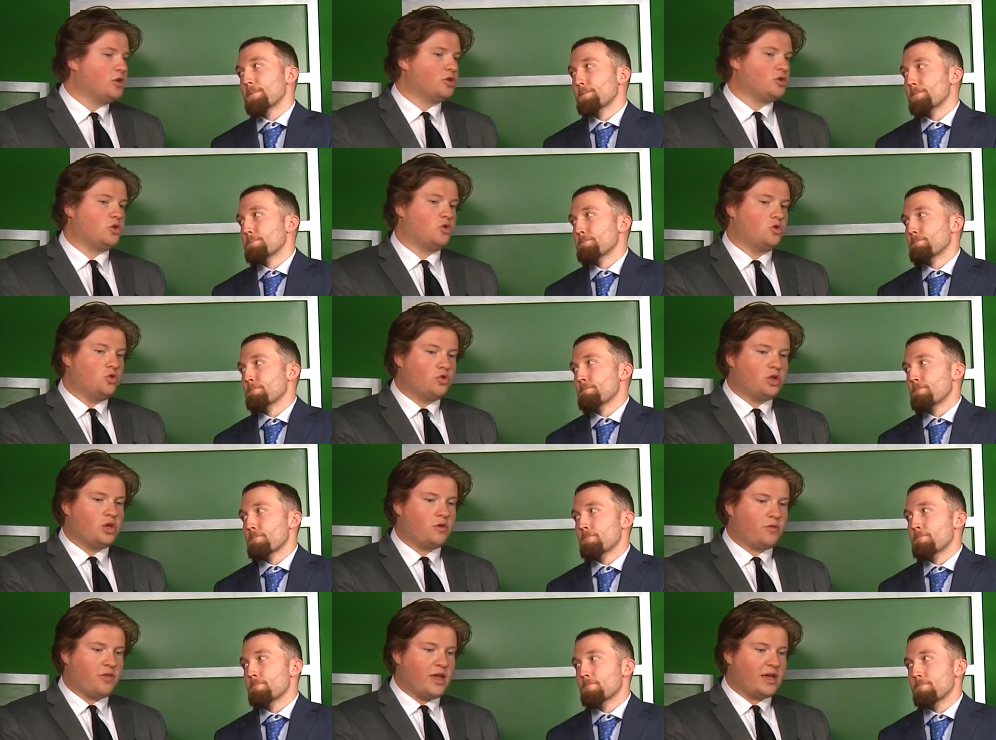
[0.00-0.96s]
Speaker 1: So who do
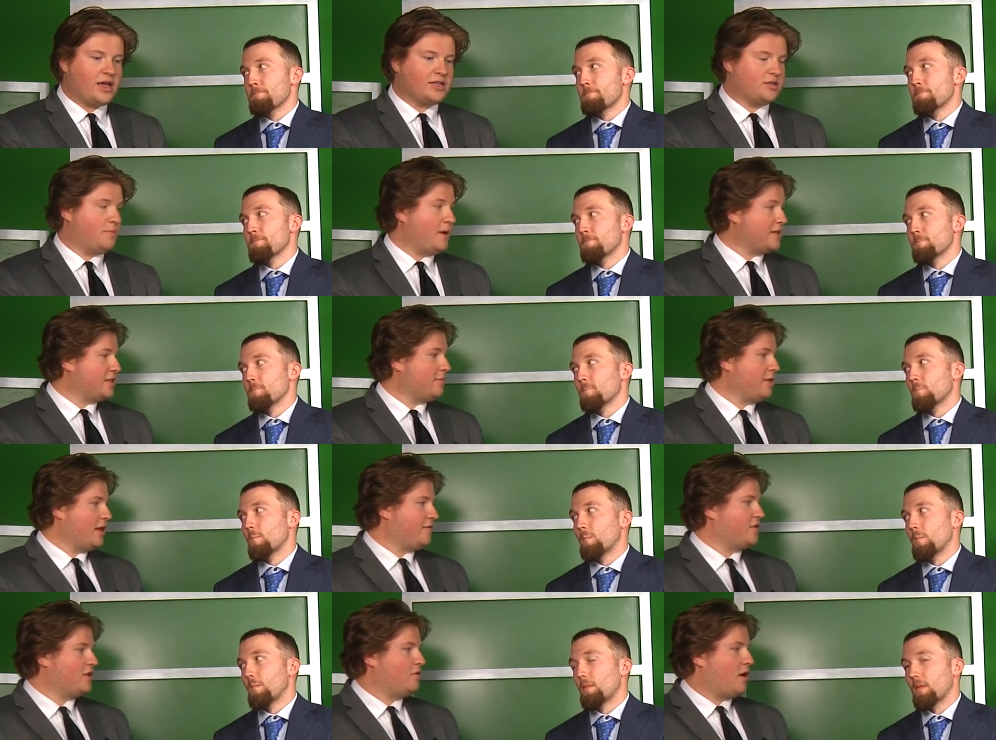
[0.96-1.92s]
you think is the best team in
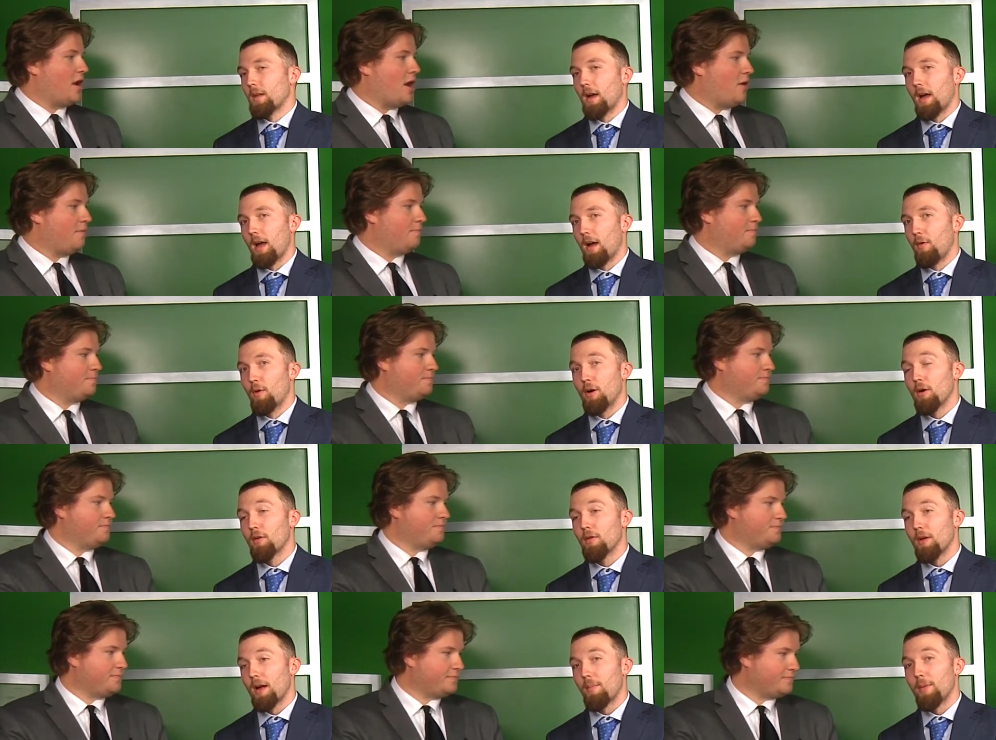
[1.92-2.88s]
the NFC right now?
Speaker 2: Well, I